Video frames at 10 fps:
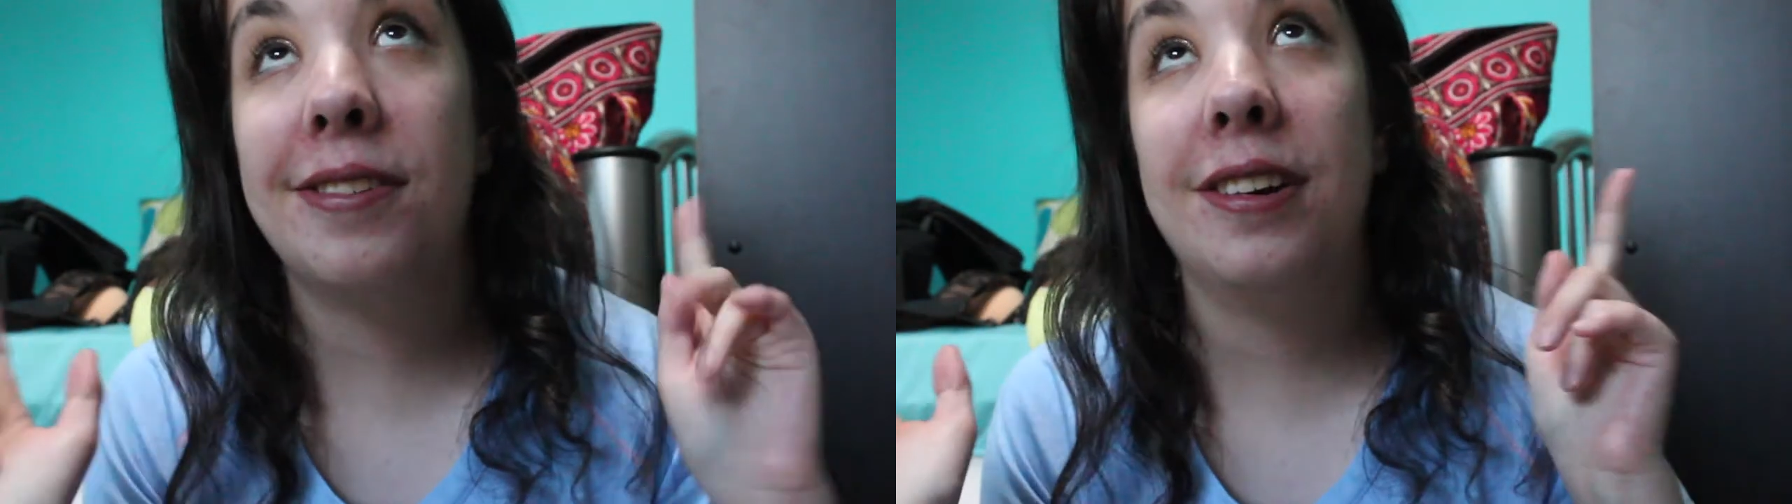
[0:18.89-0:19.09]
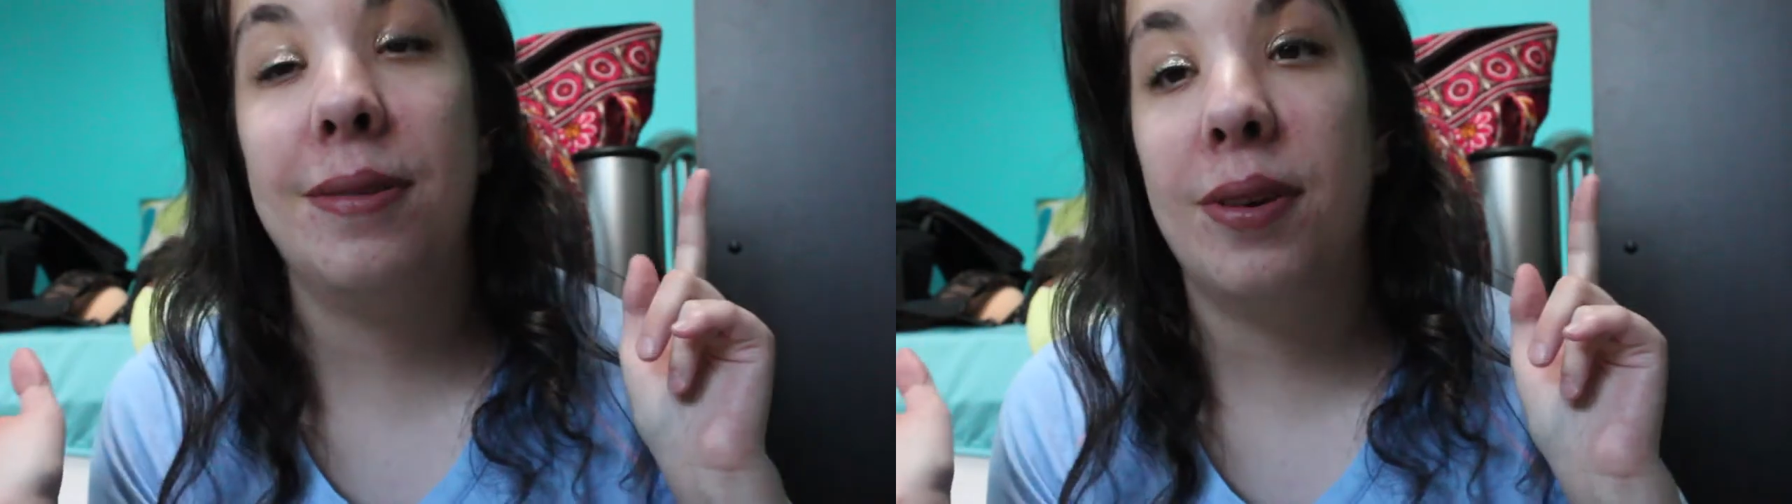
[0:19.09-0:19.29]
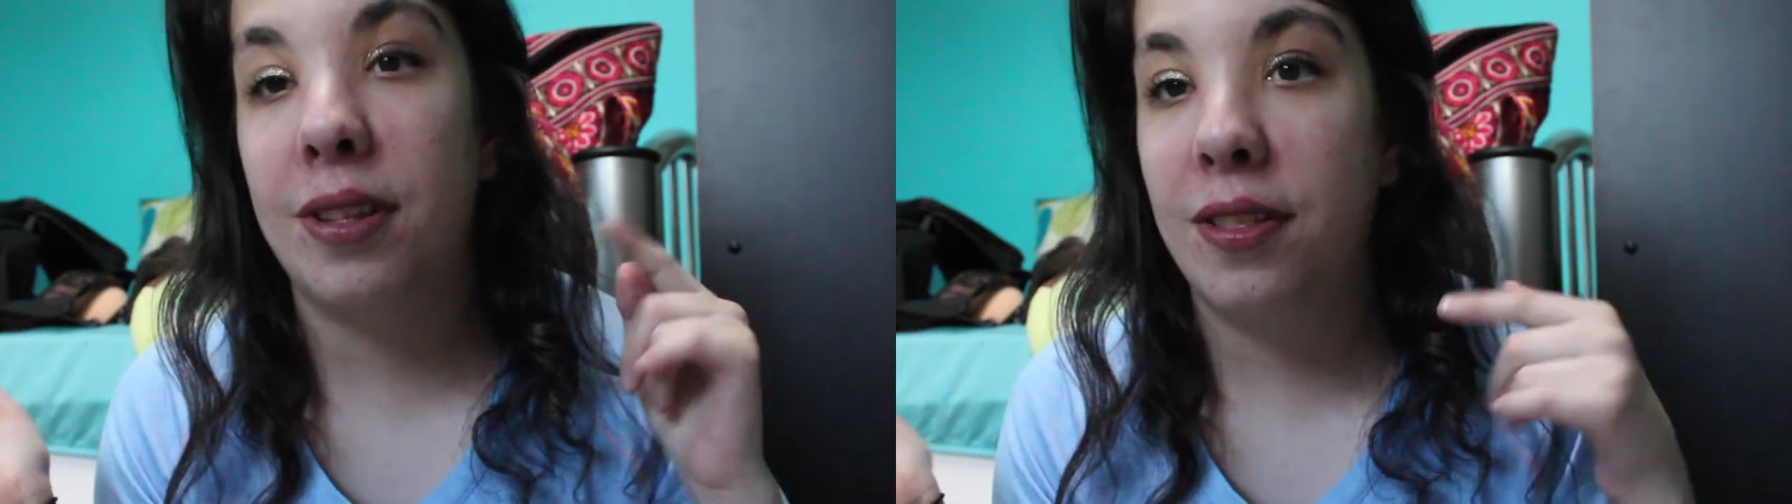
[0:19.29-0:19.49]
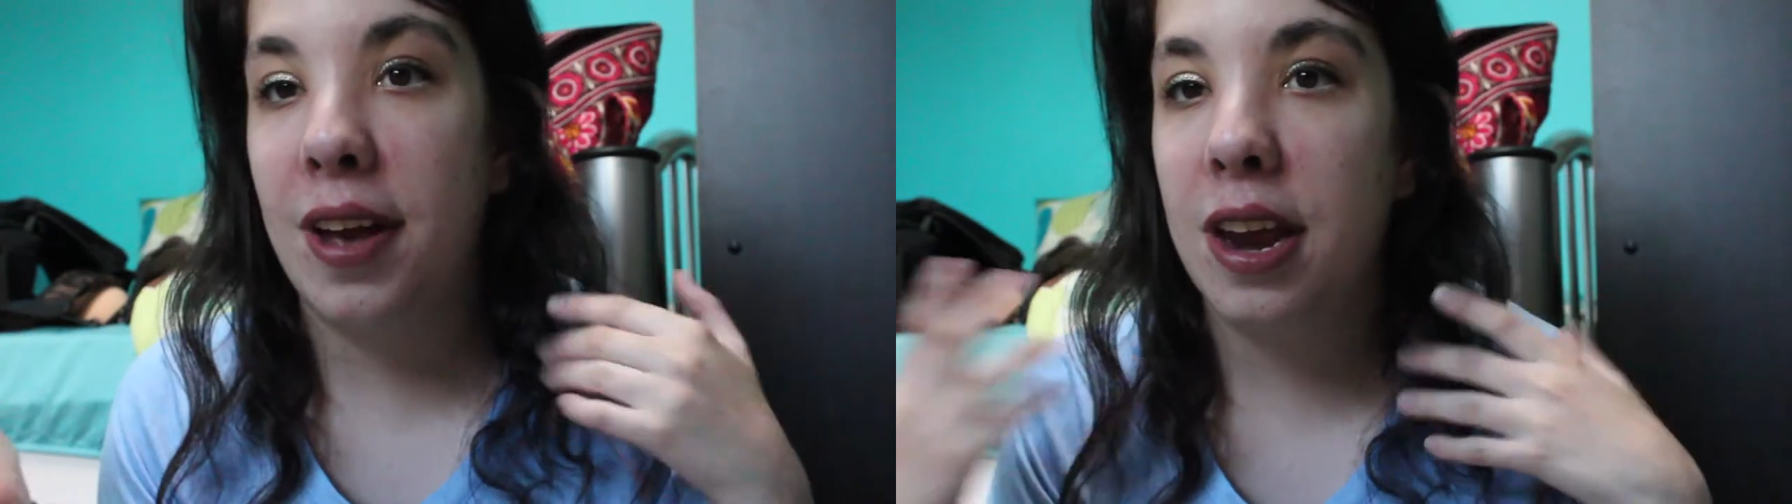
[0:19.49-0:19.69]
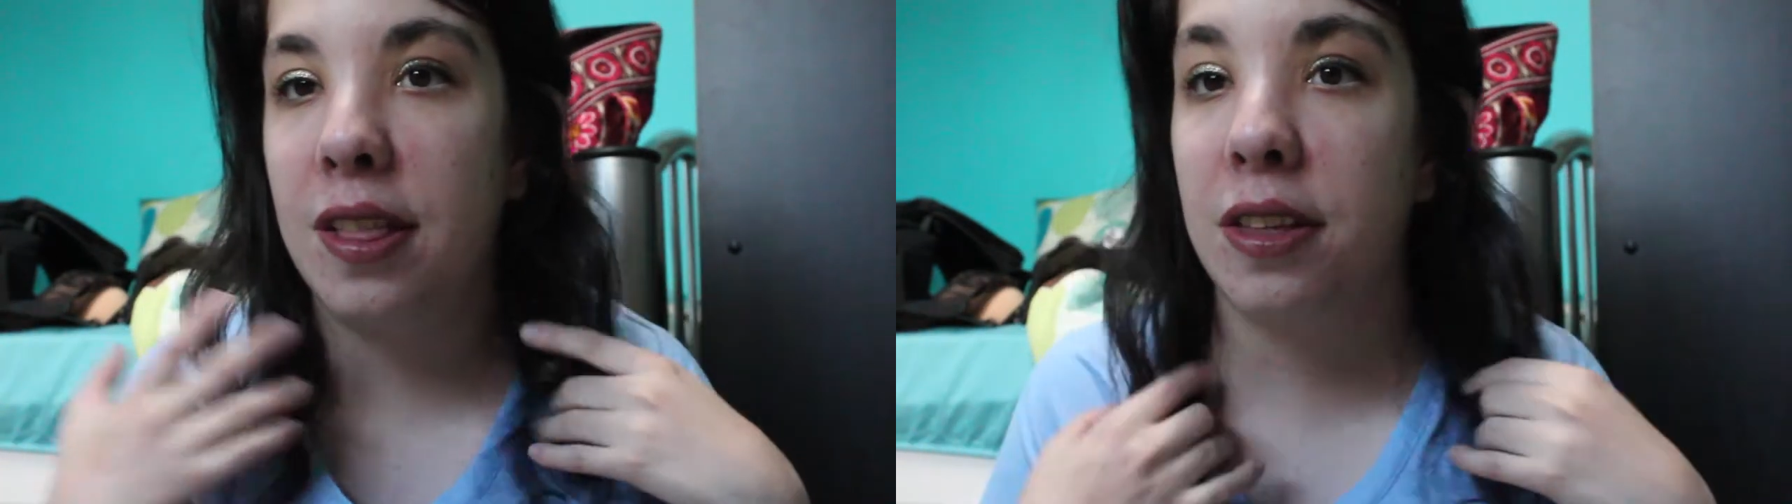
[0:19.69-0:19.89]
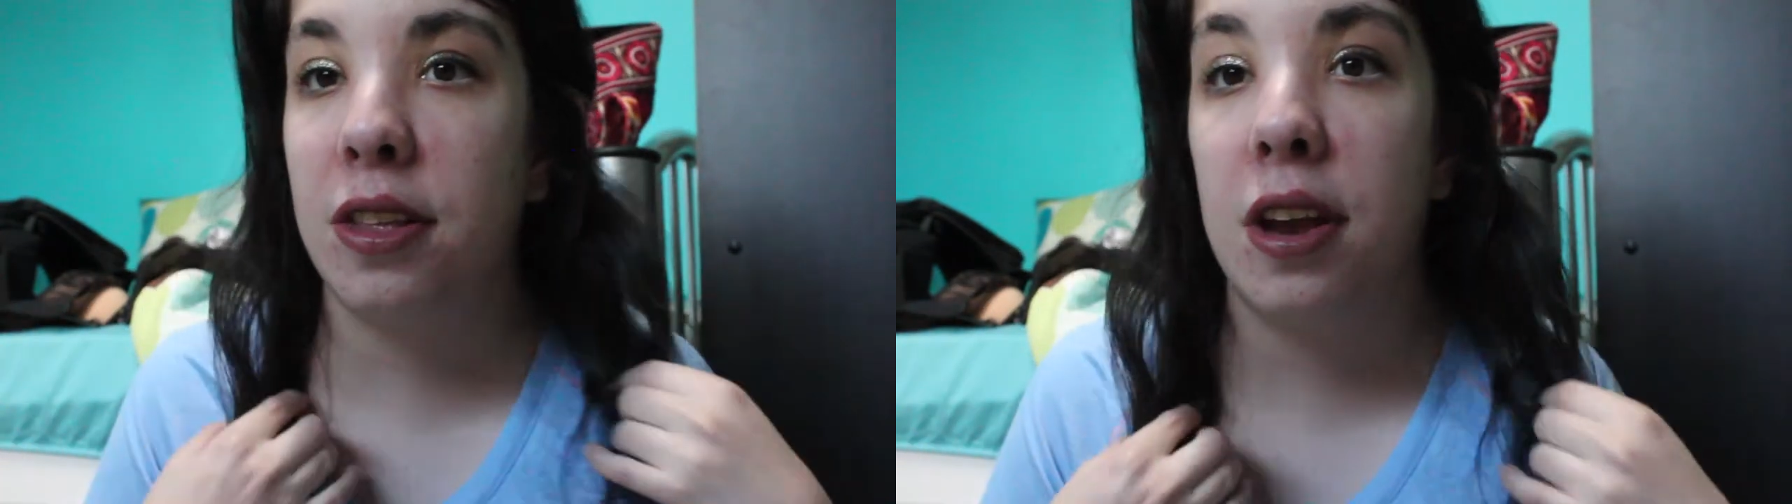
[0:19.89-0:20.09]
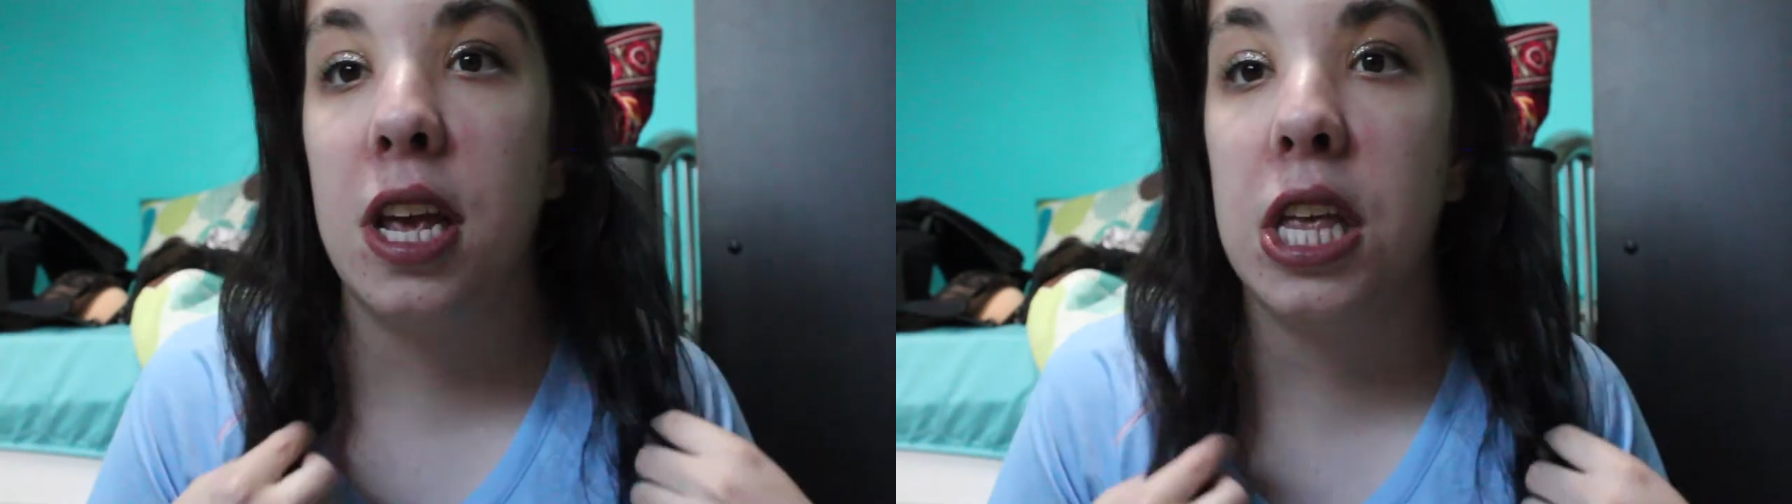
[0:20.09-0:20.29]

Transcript: sorry about the lighting the sun